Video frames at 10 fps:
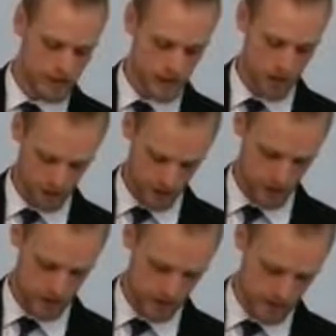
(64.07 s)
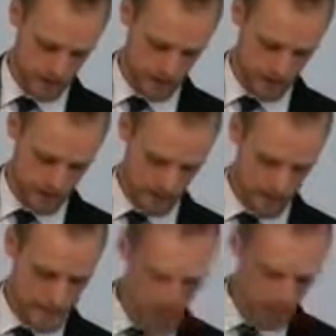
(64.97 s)
Enosh.
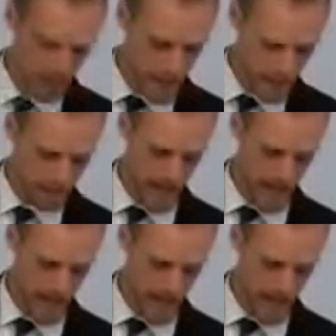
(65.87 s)
Seth lived